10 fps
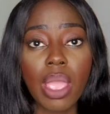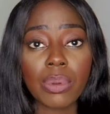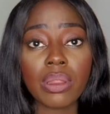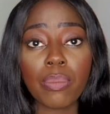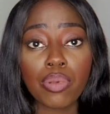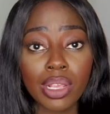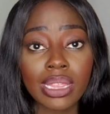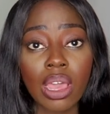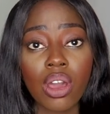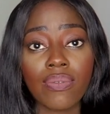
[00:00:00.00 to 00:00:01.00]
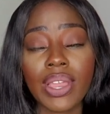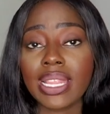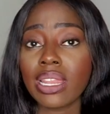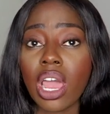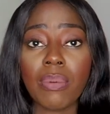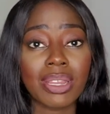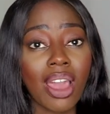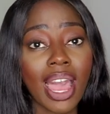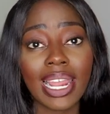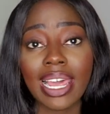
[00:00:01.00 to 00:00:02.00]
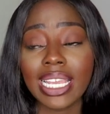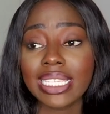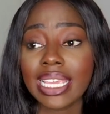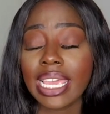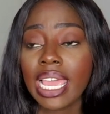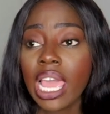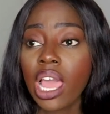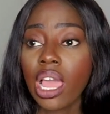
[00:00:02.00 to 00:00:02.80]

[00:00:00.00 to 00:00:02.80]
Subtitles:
I would print that off and then I would highlight it